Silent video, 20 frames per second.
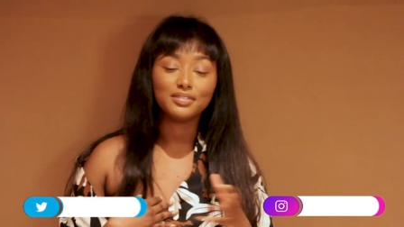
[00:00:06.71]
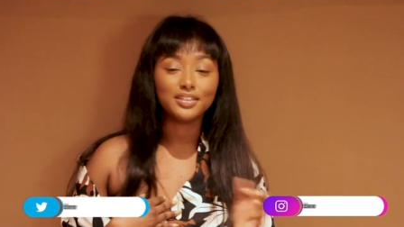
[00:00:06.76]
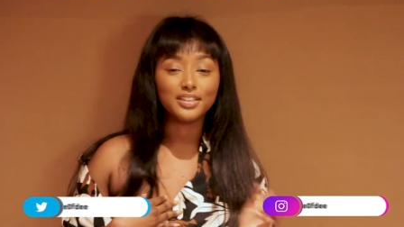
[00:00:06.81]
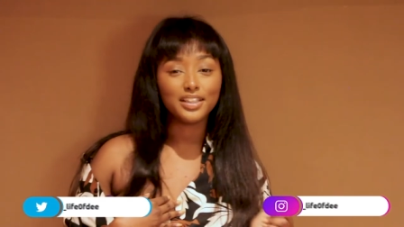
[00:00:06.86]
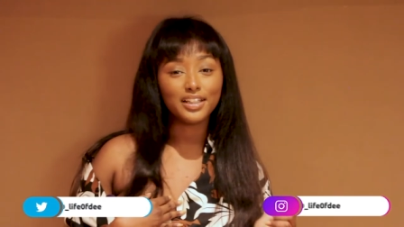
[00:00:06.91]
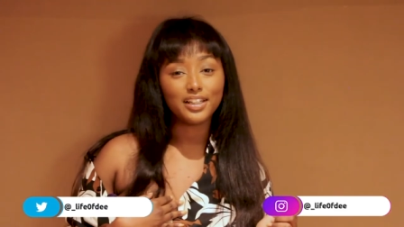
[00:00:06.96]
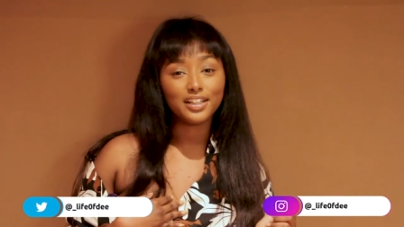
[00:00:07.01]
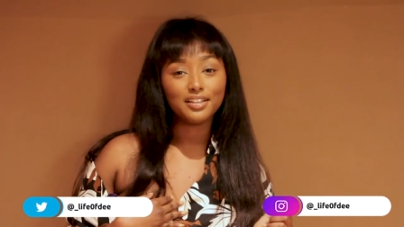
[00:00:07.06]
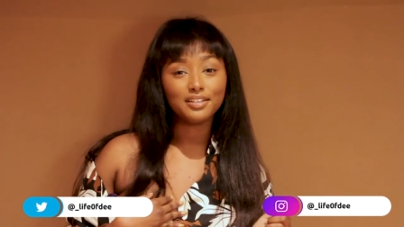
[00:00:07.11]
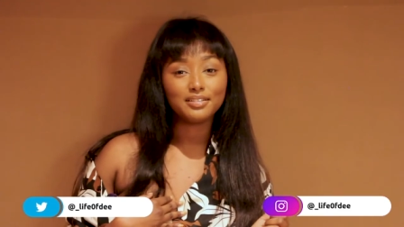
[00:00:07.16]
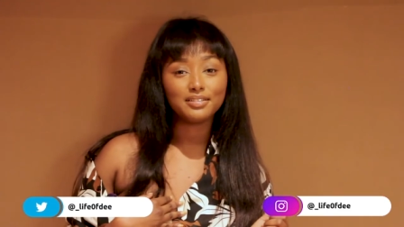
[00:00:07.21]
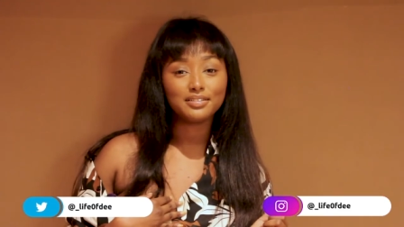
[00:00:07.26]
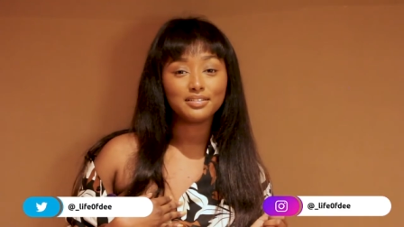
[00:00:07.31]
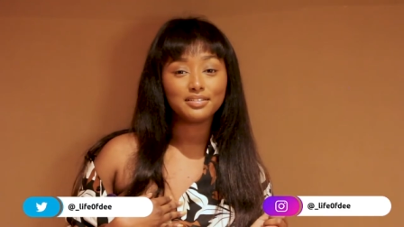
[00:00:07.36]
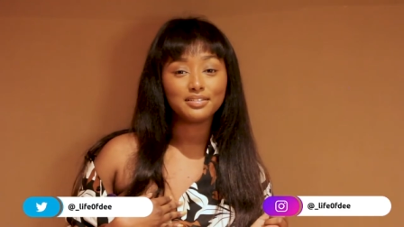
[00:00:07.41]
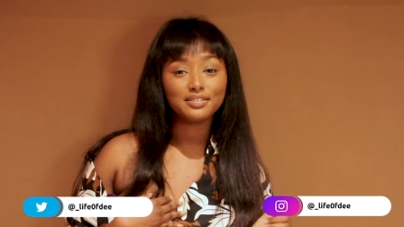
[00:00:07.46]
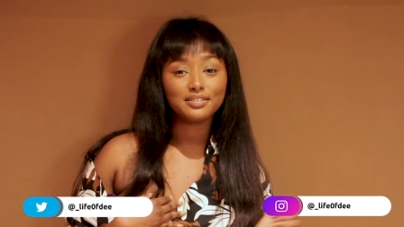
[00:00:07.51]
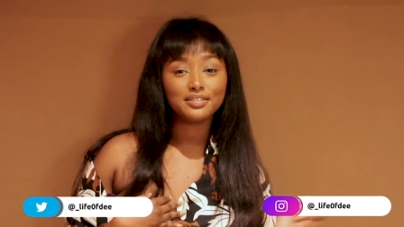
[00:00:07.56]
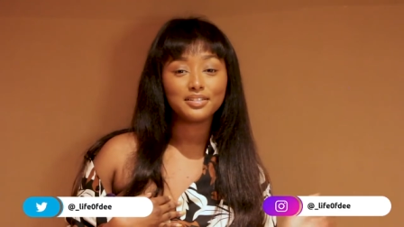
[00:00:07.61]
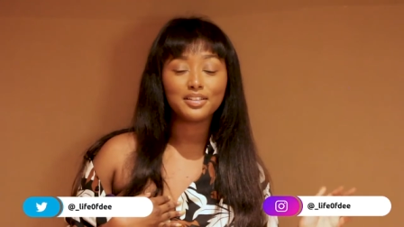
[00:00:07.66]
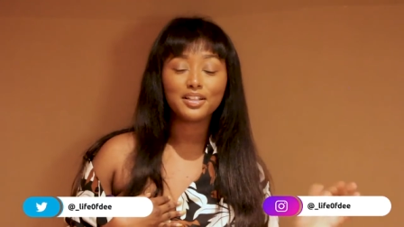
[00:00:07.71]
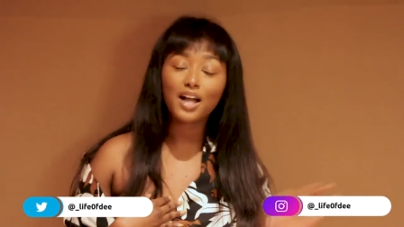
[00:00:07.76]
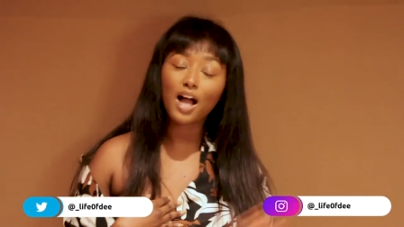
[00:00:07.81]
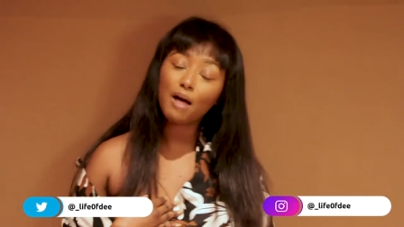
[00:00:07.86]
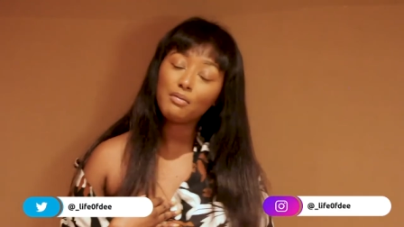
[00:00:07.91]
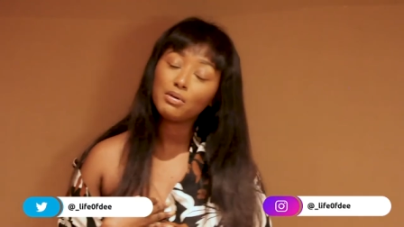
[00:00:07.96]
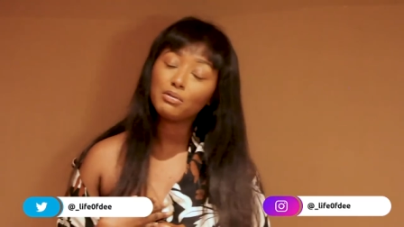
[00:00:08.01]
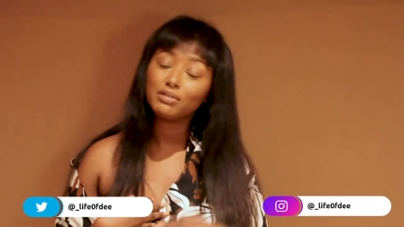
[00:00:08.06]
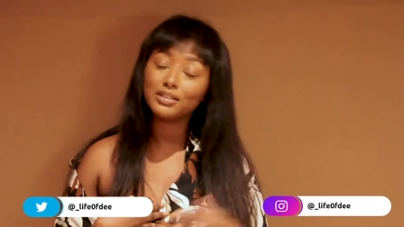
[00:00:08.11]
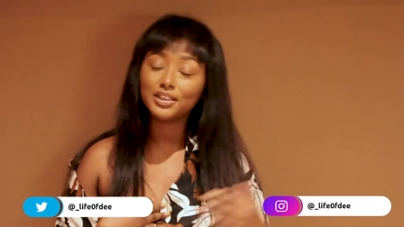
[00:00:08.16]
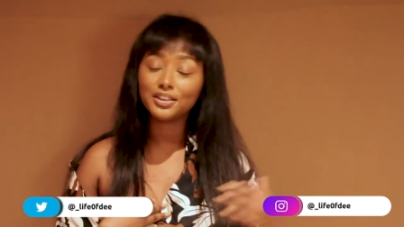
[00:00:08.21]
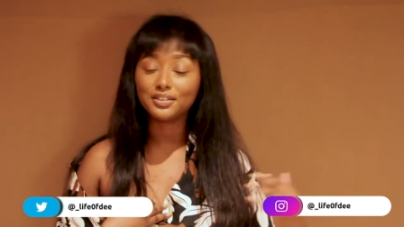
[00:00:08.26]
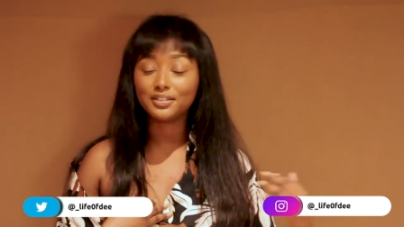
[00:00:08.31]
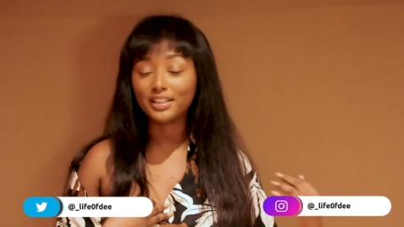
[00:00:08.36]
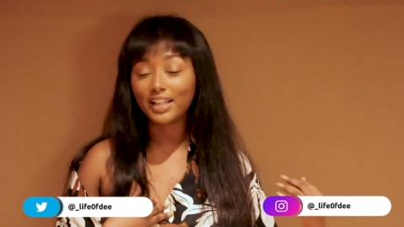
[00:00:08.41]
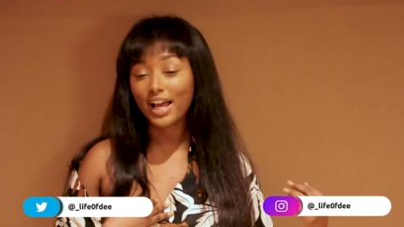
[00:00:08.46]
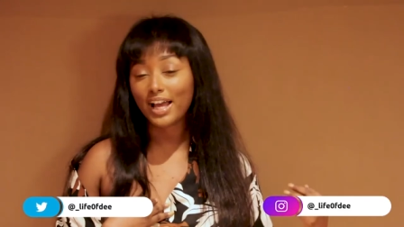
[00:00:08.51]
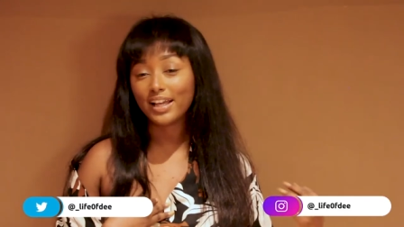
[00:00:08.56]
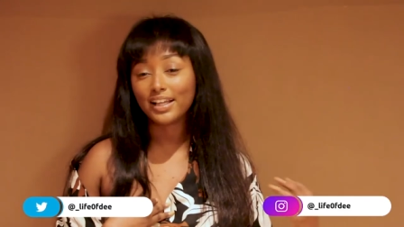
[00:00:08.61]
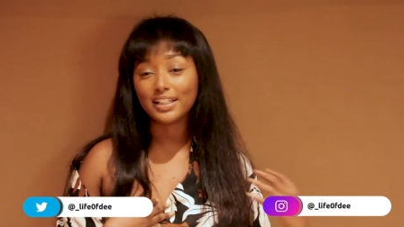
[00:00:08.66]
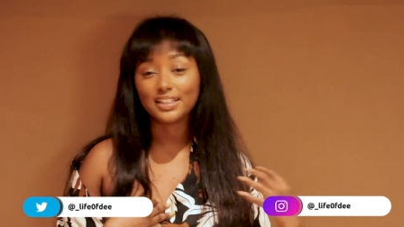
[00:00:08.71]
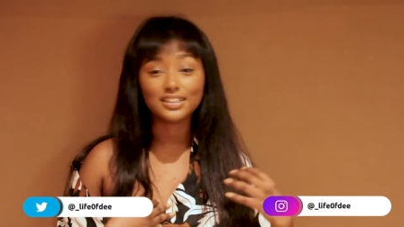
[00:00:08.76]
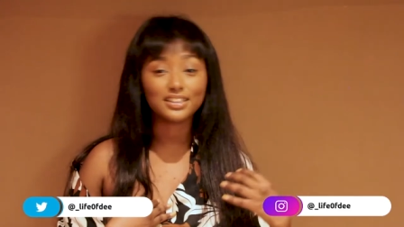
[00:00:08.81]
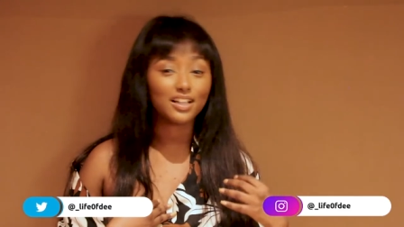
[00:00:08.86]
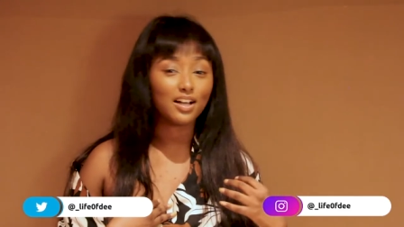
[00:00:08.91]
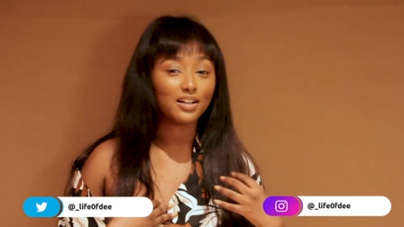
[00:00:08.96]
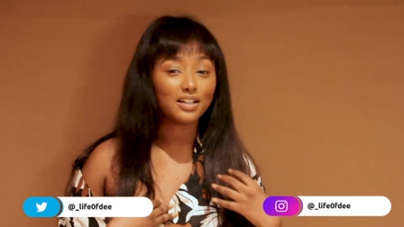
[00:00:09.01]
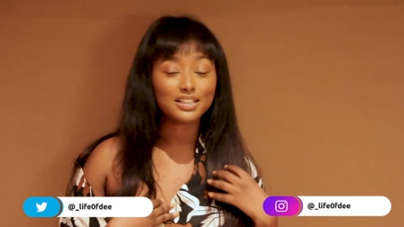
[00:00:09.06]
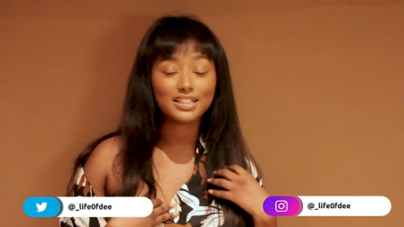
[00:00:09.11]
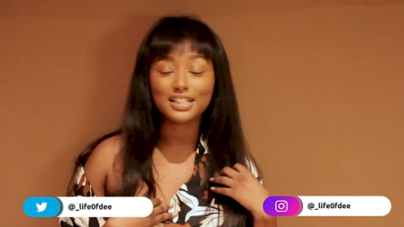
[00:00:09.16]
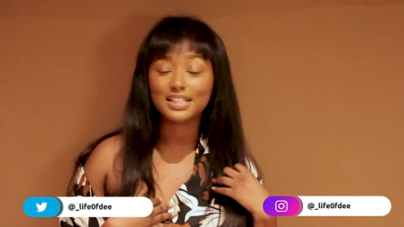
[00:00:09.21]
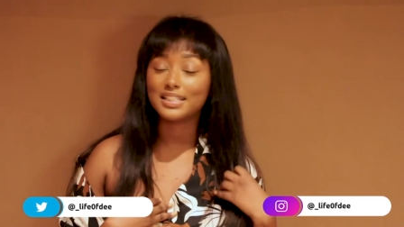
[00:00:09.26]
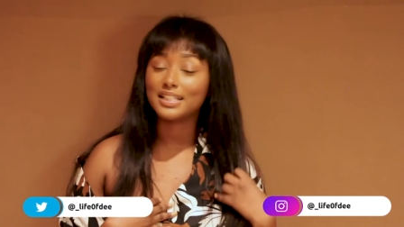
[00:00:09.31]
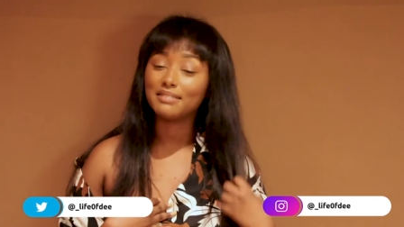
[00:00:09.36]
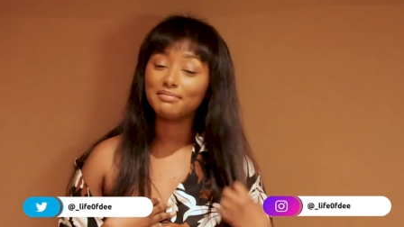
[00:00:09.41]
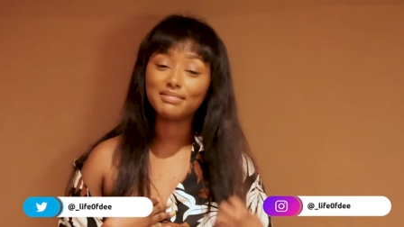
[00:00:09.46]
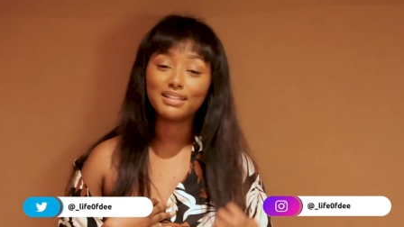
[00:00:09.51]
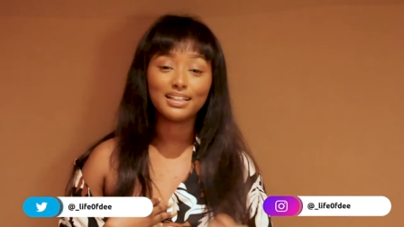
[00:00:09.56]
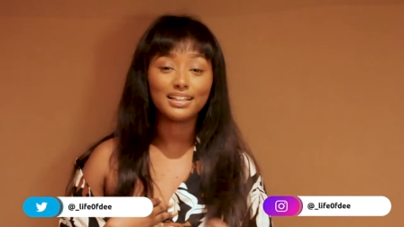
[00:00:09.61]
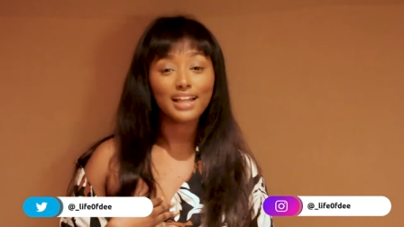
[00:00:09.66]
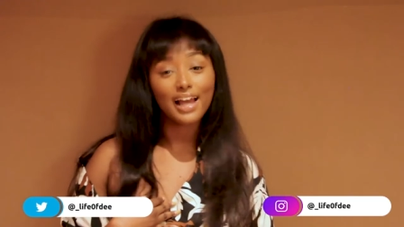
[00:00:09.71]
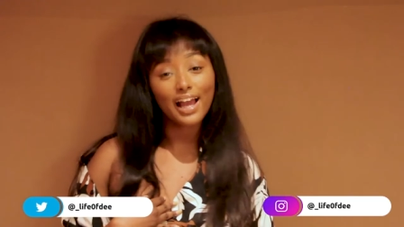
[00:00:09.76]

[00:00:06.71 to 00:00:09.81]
D. Call me what you like as long as it's something